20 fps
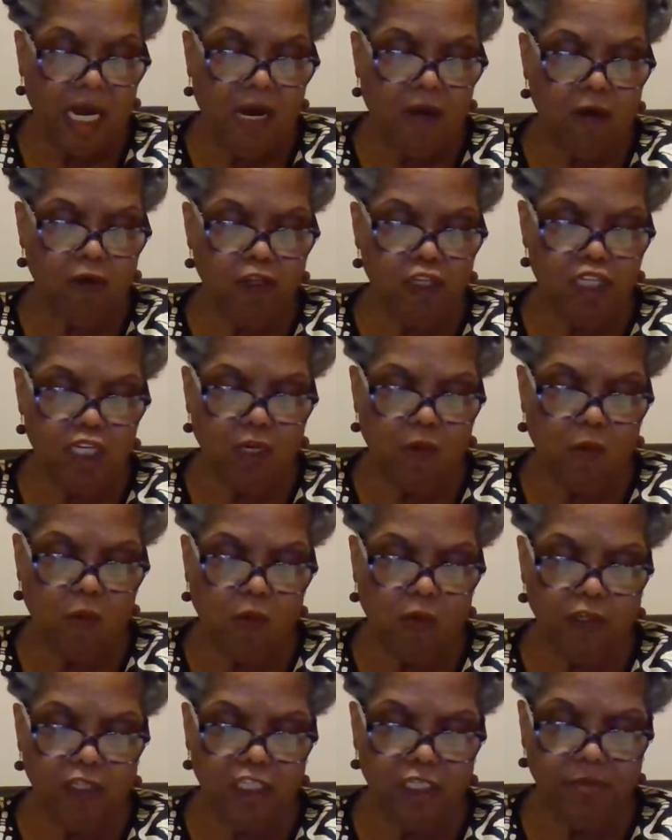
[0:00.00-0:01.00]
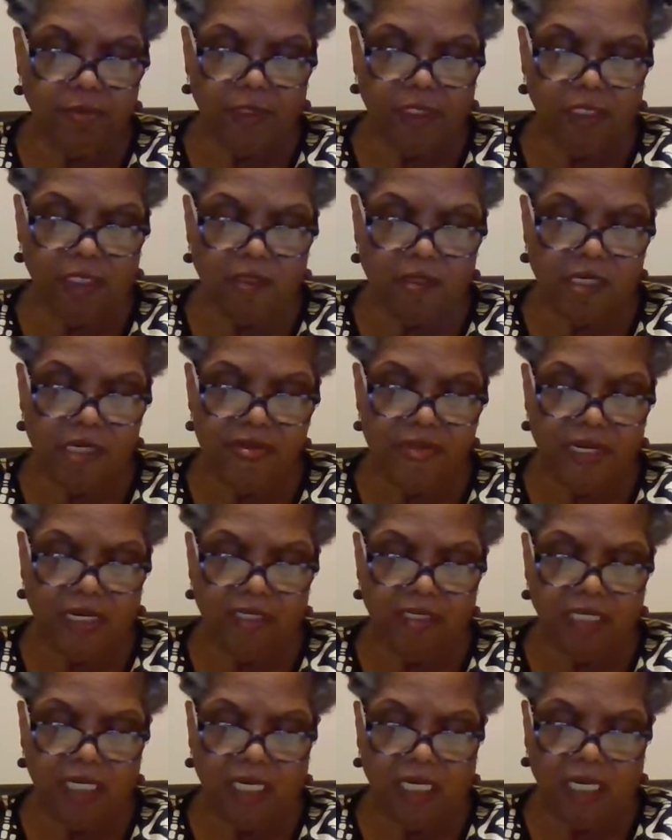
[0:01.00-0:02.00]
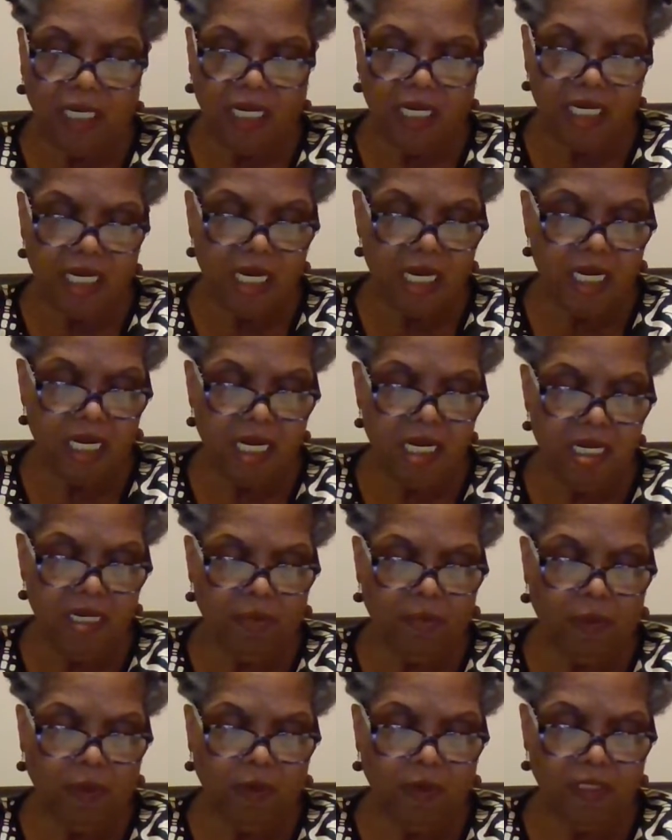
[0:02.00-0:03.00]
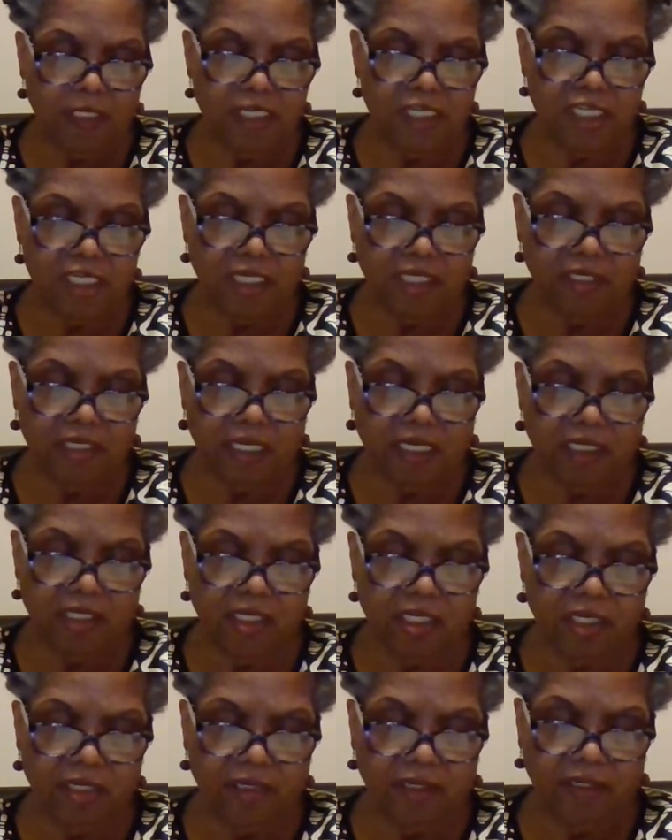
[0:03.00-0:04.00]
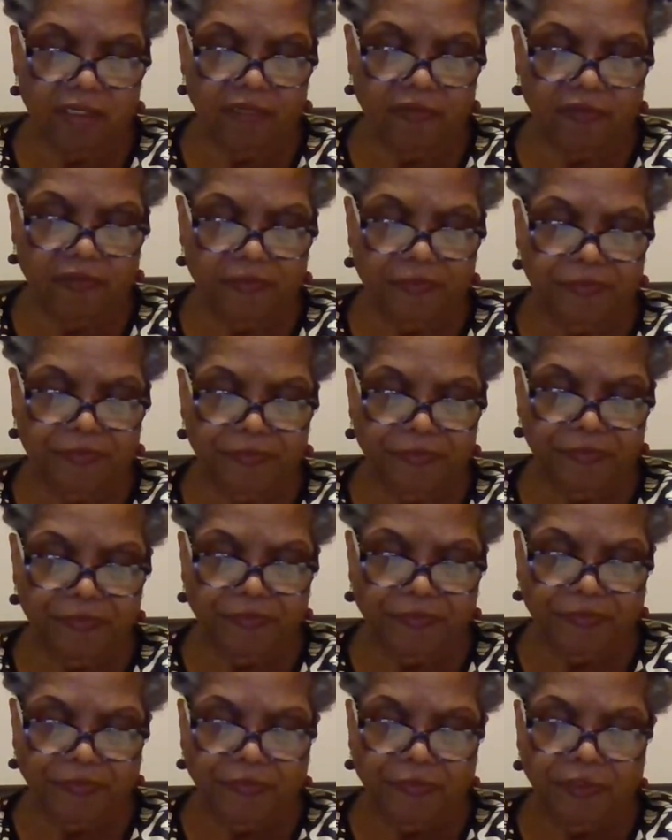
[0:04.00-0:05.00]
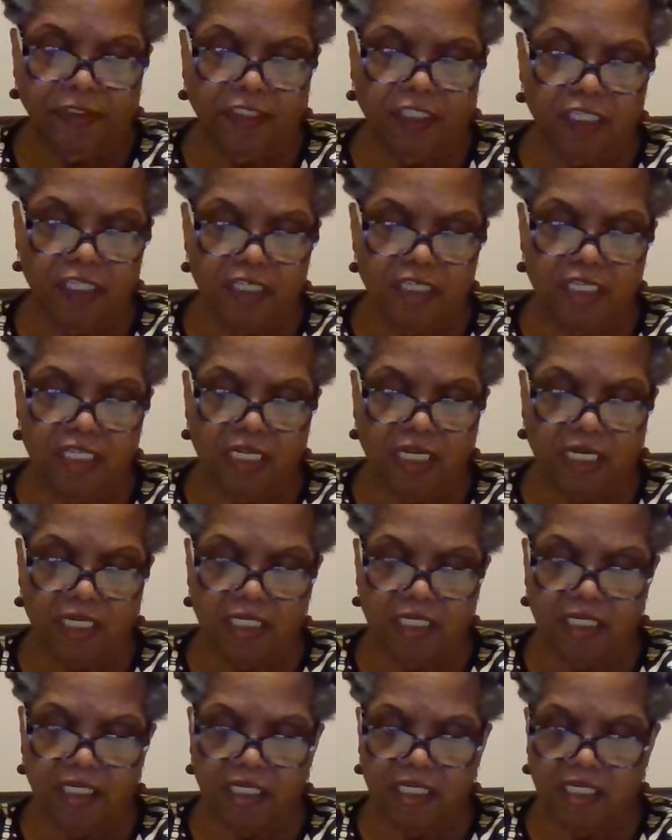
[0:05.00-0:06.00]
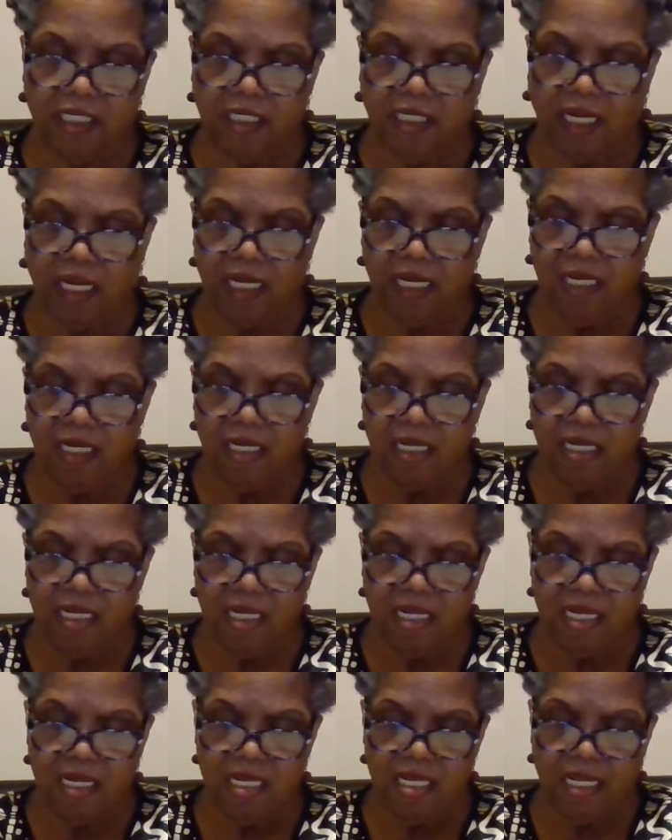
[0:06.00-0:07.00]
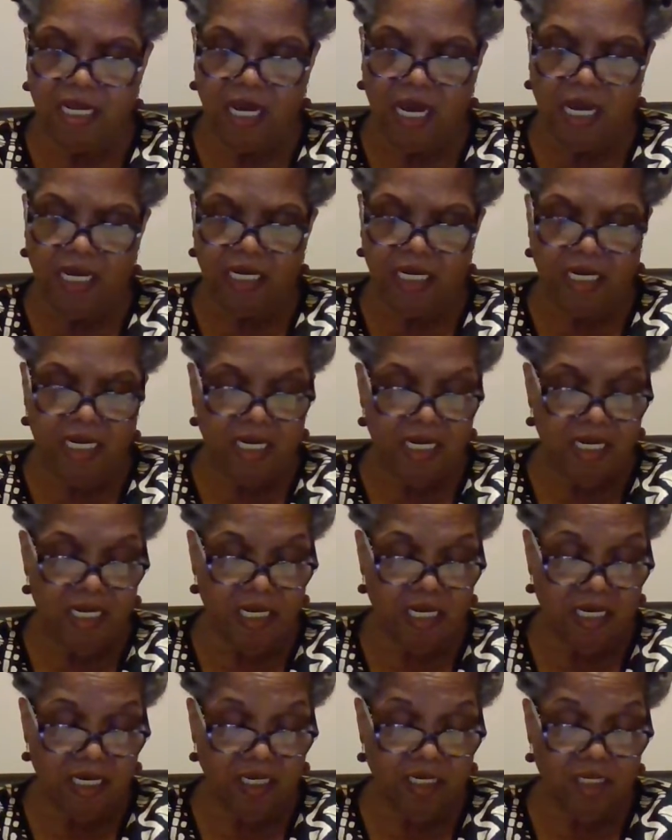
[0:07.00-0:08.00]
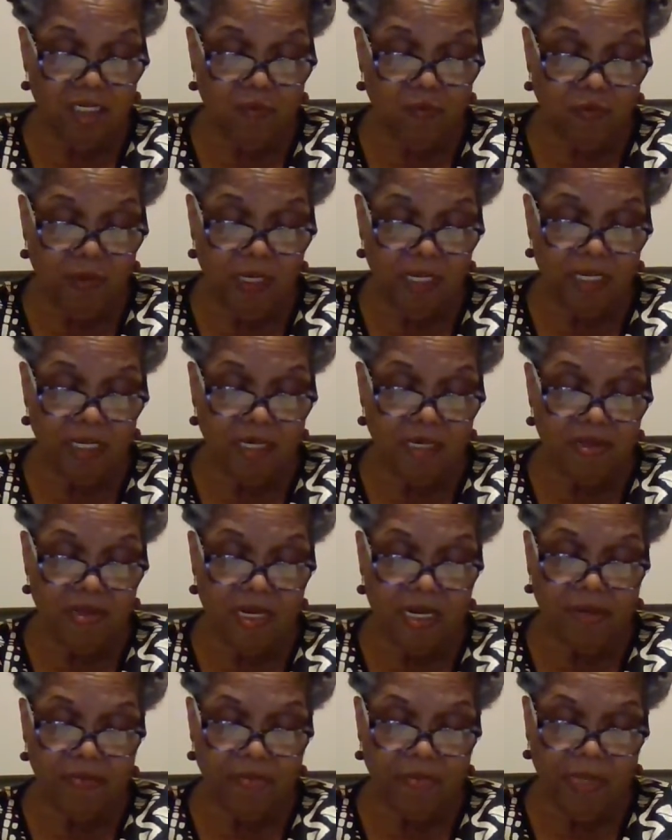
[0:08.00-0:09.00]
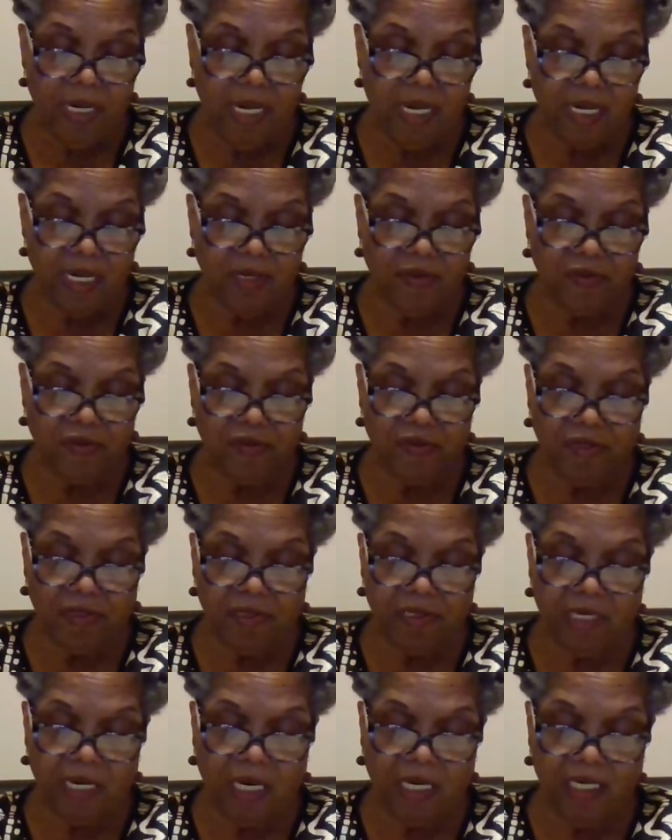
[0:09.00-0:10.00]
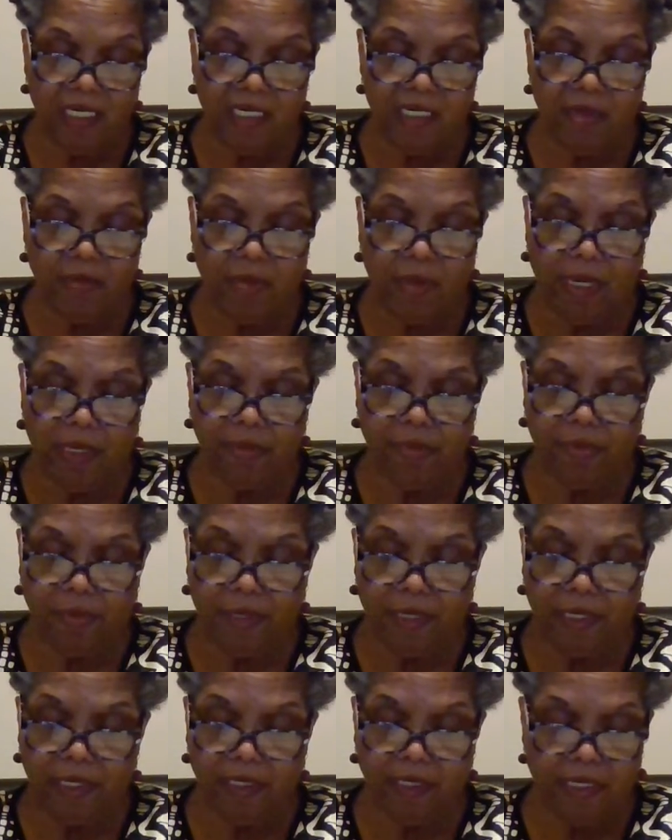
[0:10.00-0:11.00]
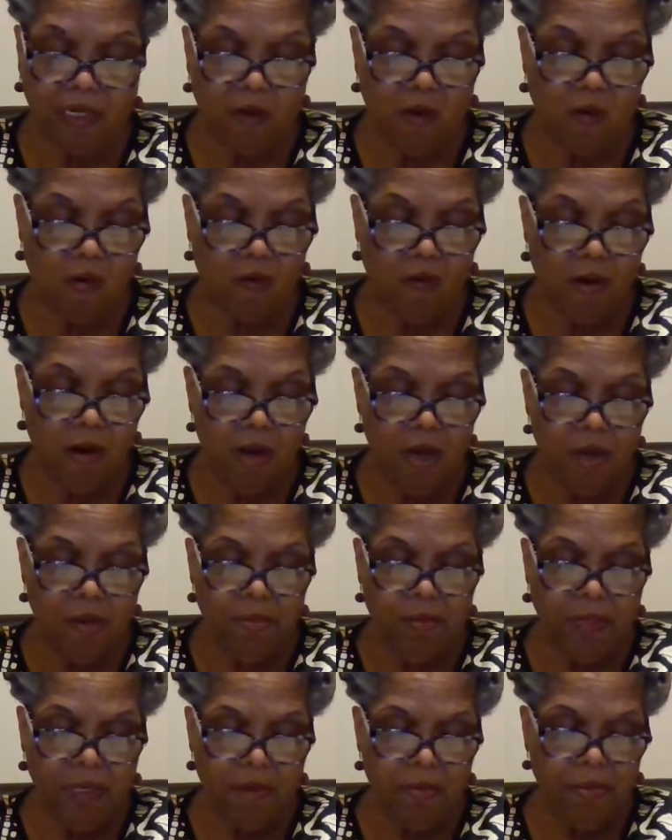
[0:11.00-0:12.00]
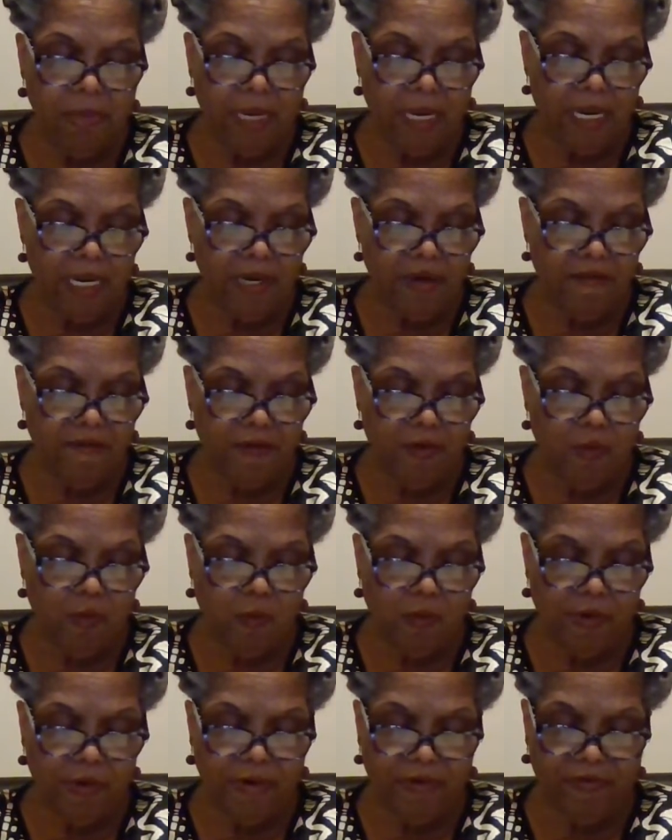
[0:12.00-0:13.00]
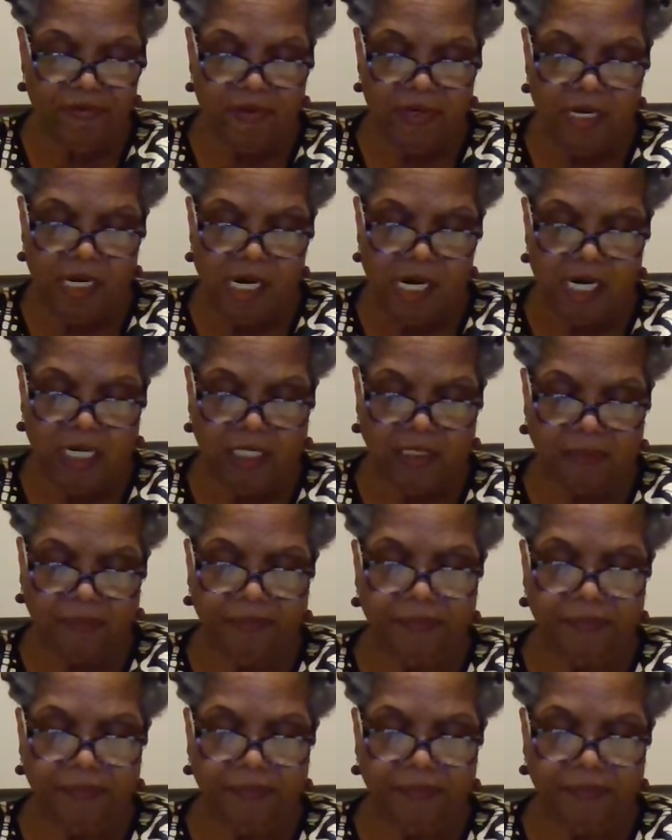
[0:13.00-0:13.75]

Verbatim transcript: thou shalt worship the Lord thy God, and him only shalt thou serve. Jesus said unto Satan, That it is written, that man shall not live by bread alone, but by every word of God.